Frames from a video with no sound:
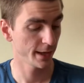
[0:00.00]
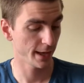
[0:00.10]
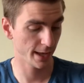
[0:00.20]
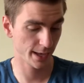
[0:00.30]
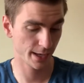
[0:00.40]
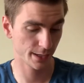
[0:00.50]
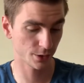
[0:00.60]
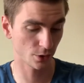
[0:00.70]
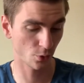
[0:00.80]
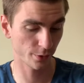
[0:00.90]
And
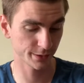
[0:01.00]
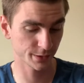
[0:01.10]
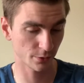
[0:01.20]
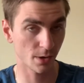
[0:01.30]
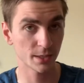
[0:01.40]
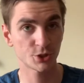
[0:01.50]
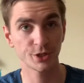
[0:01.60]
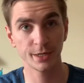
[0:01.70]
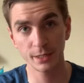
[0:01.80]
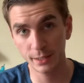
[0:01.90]
according to the watch,
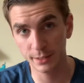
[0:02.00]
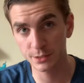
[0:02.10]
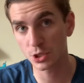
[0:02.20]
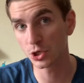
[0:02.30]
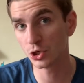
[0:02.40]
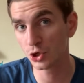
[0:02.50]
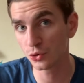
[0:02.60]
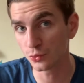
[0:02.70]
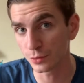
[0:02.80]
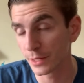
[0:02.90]
it is
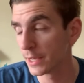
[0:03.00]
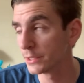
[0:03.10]
noon,